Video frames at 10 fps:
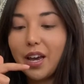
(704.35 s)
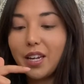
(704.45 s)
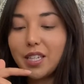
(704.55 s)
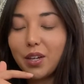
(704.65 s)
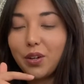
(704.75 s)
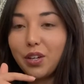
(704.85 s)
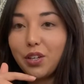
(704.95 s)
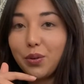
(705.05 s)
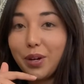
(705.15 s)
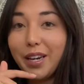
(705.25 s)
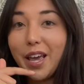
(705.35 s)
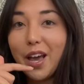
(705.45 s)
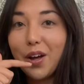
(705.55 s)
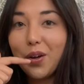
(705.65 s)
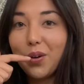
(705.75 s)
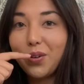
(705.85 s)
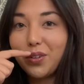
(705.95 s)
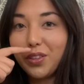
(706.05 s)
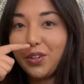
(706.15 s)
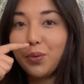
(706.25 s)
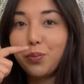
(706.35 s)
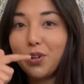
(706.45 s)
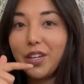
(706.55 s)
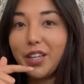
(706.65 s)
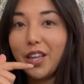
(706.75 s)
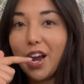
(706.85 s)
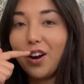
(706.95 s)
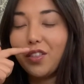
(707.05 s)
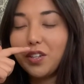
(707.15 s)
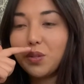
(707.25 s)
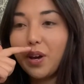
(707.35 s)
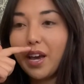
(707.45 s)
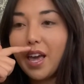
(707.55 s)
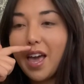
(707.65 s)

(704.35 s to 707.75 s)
and as you inhale, you're pulling in the air this way.